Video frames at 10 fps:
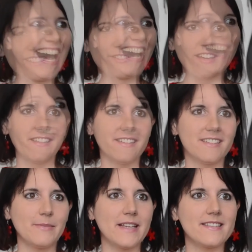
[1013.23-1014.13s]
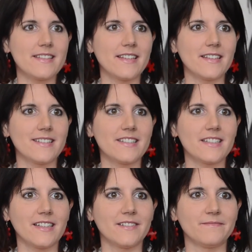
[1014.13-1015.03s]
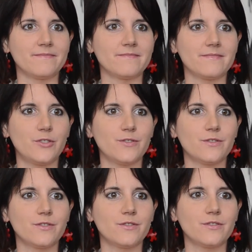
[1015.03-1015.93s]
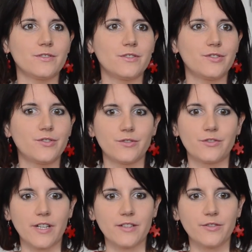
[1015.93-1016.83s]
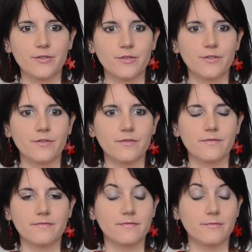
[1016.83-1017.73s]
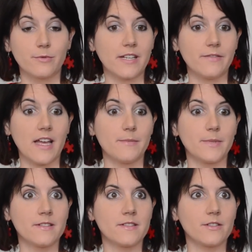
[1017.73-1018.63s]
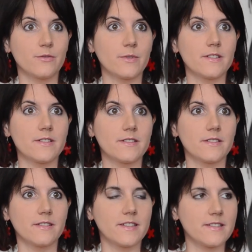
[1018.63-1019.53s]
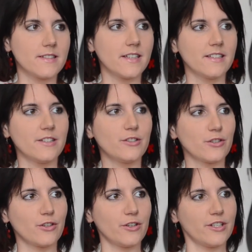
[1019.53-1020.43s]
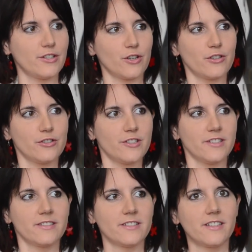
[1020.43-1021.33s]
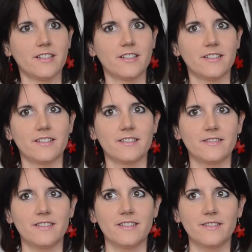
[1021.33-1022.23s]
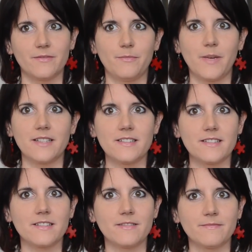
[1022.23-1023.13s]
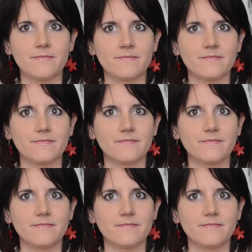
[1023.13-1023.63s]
so I think the best thing is um, to, to try to, whatever happens, always, it's an ideolo- ideology. mm But um,